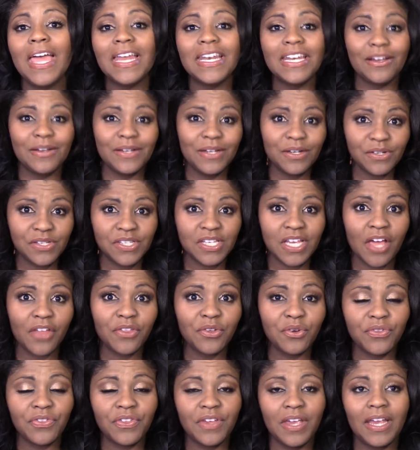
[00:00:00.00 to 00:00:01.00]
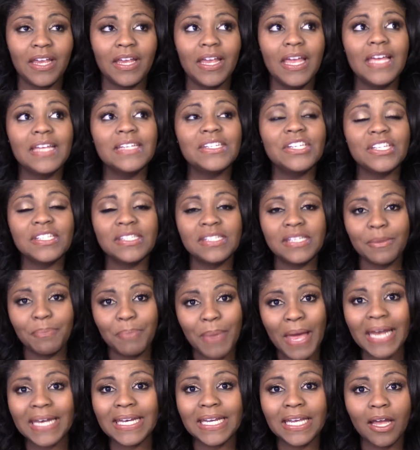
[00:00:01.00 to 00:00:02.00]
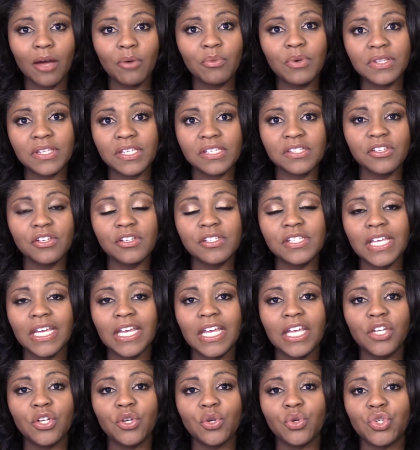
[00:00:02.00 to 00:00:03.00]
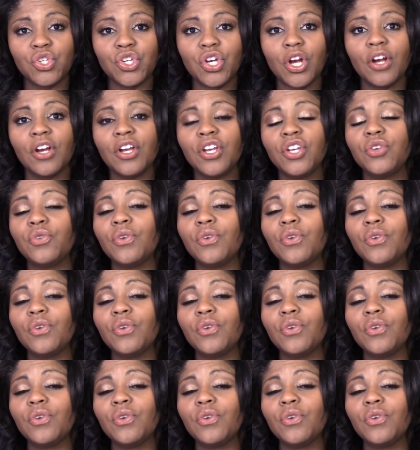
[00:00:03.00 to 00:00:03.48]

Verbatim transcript: Now, here's the other thing. Just depending on what this looks like in your chart,